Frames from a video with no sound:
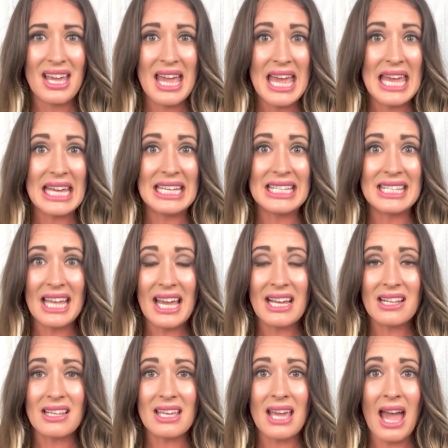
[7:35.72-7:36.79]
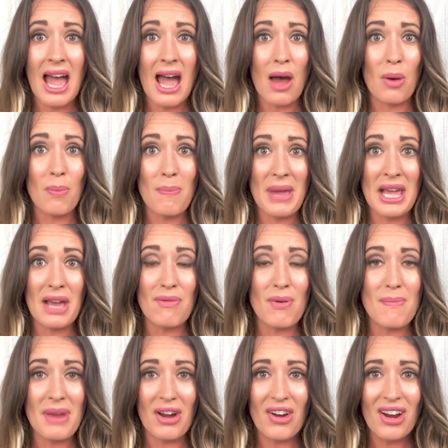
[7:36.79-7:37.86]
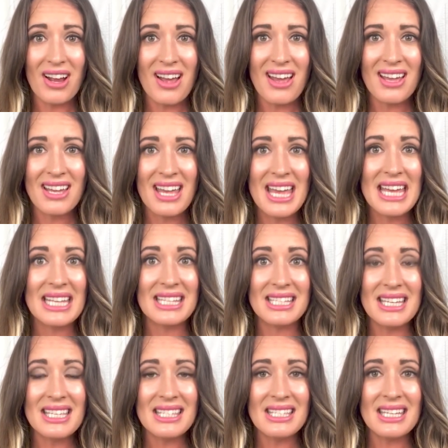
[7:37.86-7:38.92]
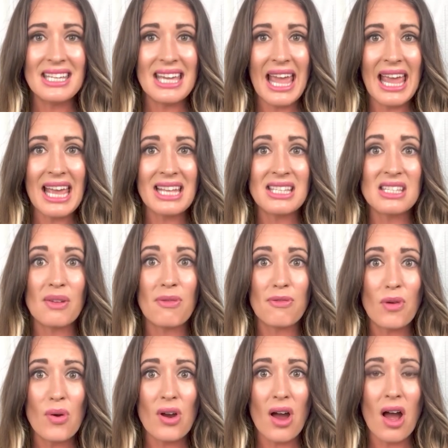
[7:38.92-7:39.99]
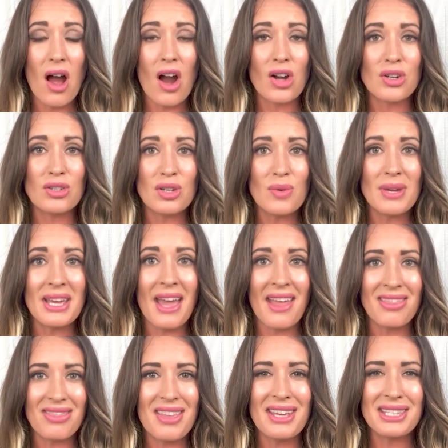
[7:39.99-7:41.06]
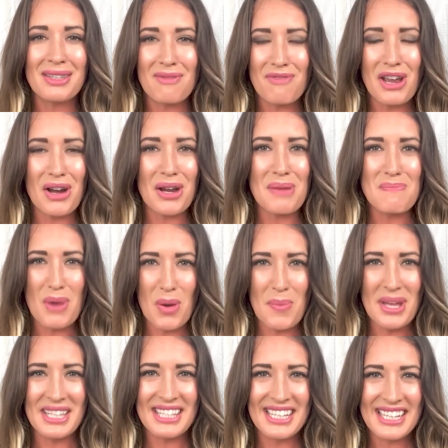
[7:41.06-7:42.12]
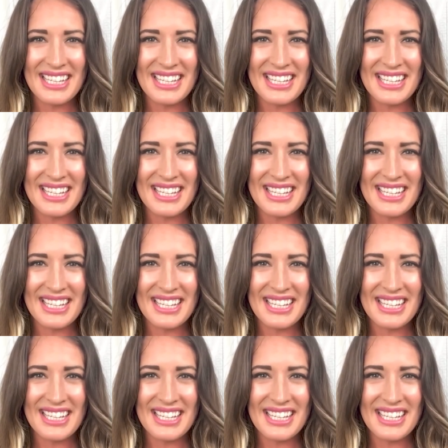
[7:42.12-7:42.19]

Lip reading: Exactly how Bank of America, Disney, and Sephora are doing at this very moment.